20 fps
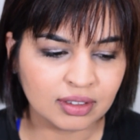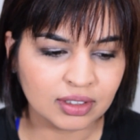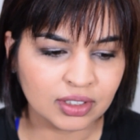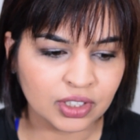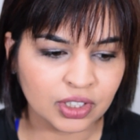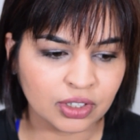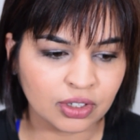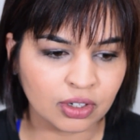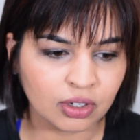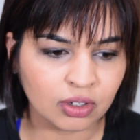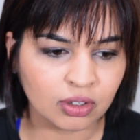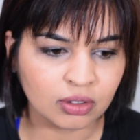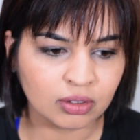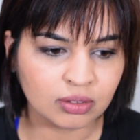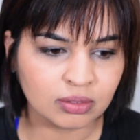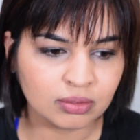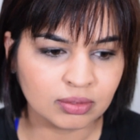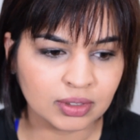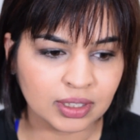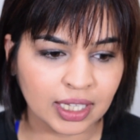you
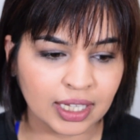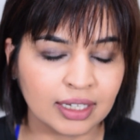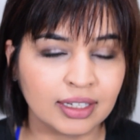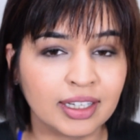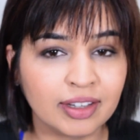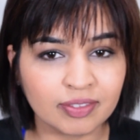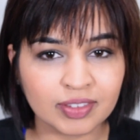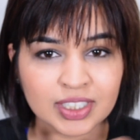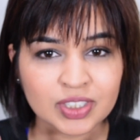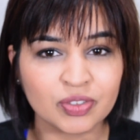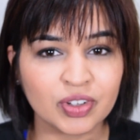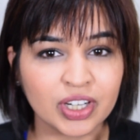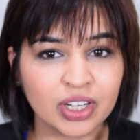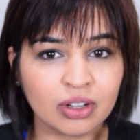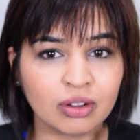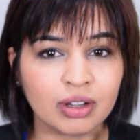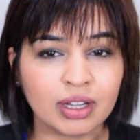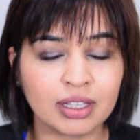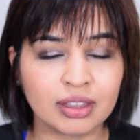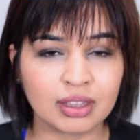know, then give this
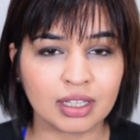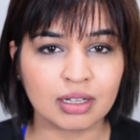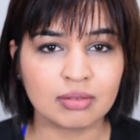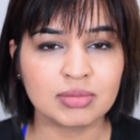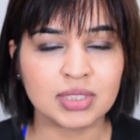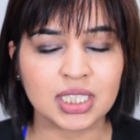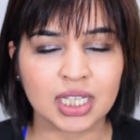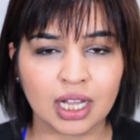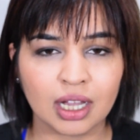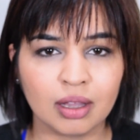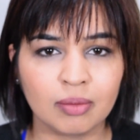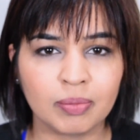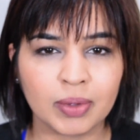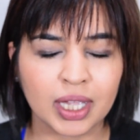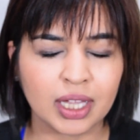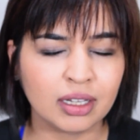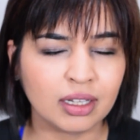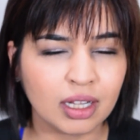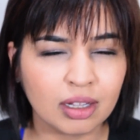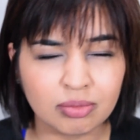video a thumbs up
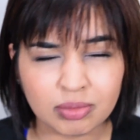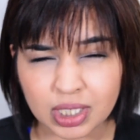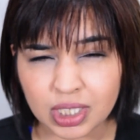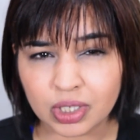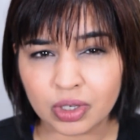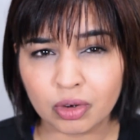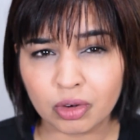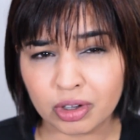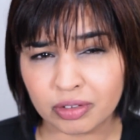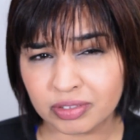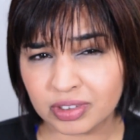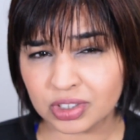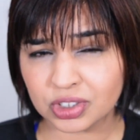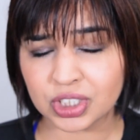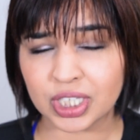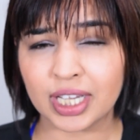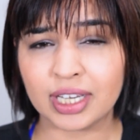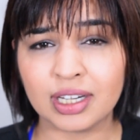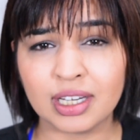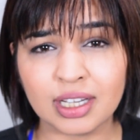and let me know if there's
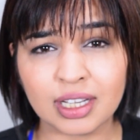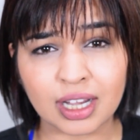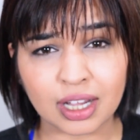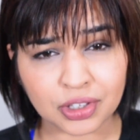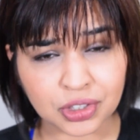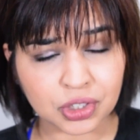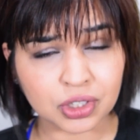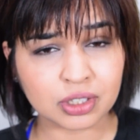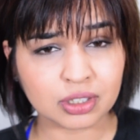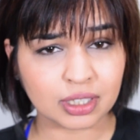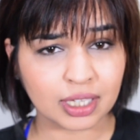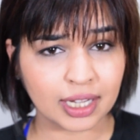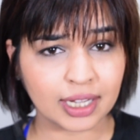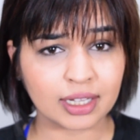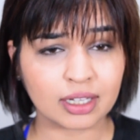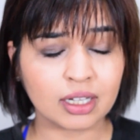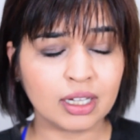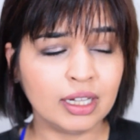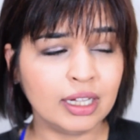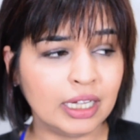any other
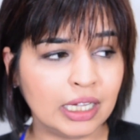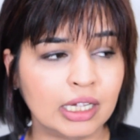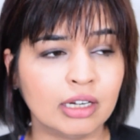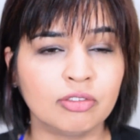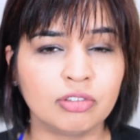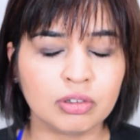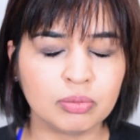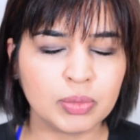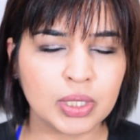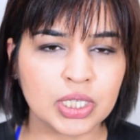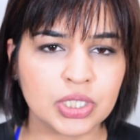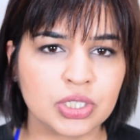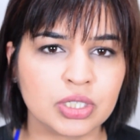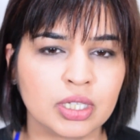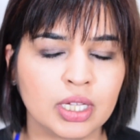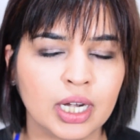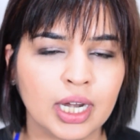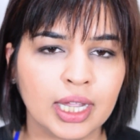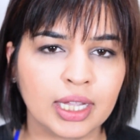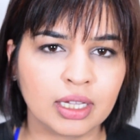like information
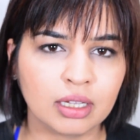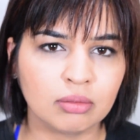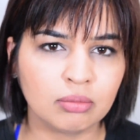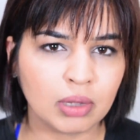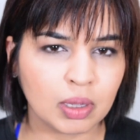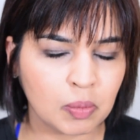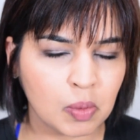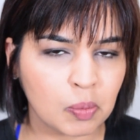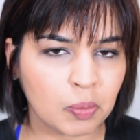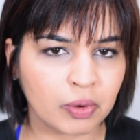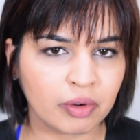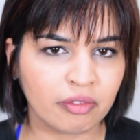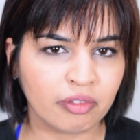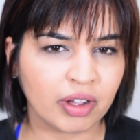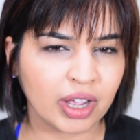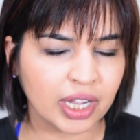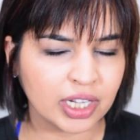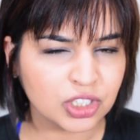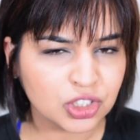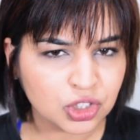that I can maybe
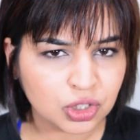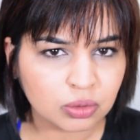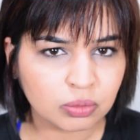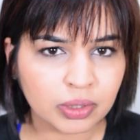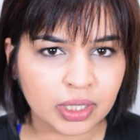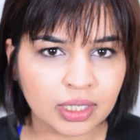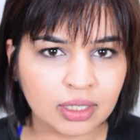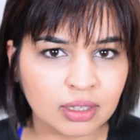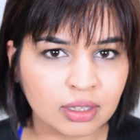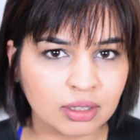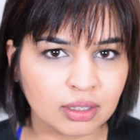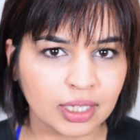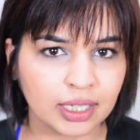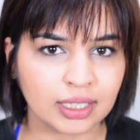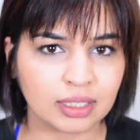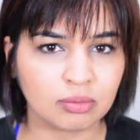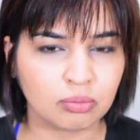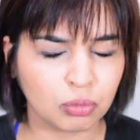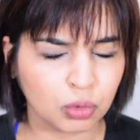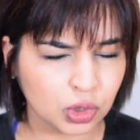provide you with,
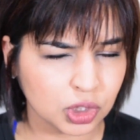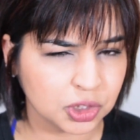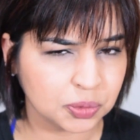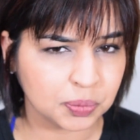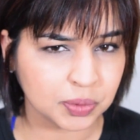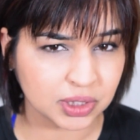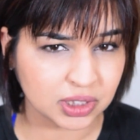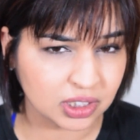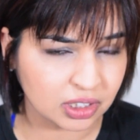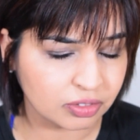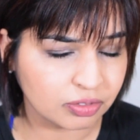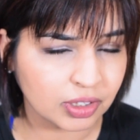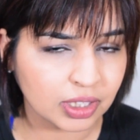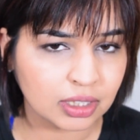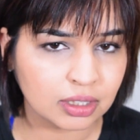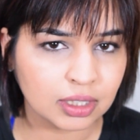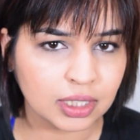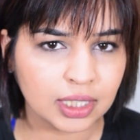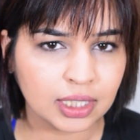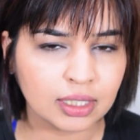like more
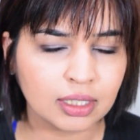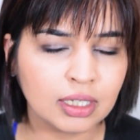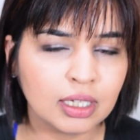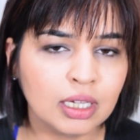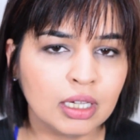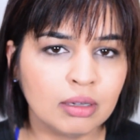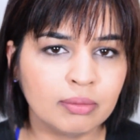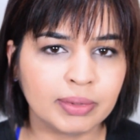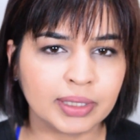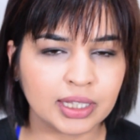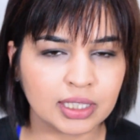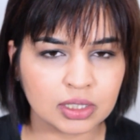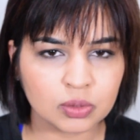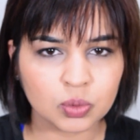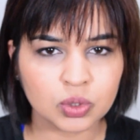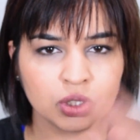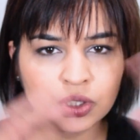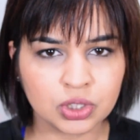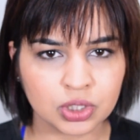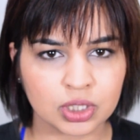specifically. But this
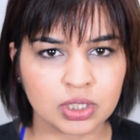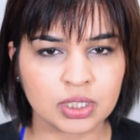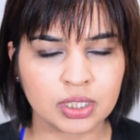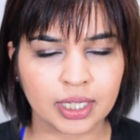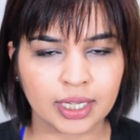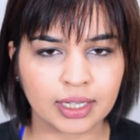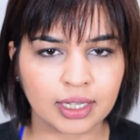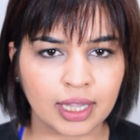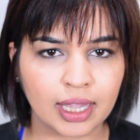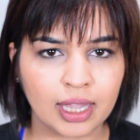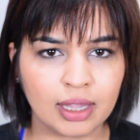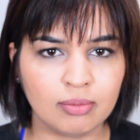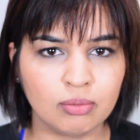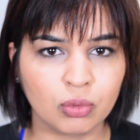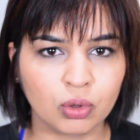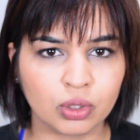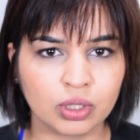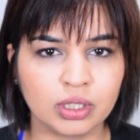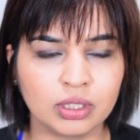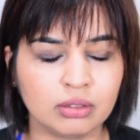was just like a
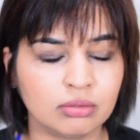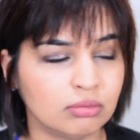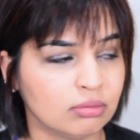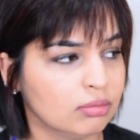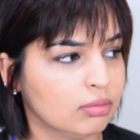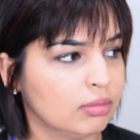more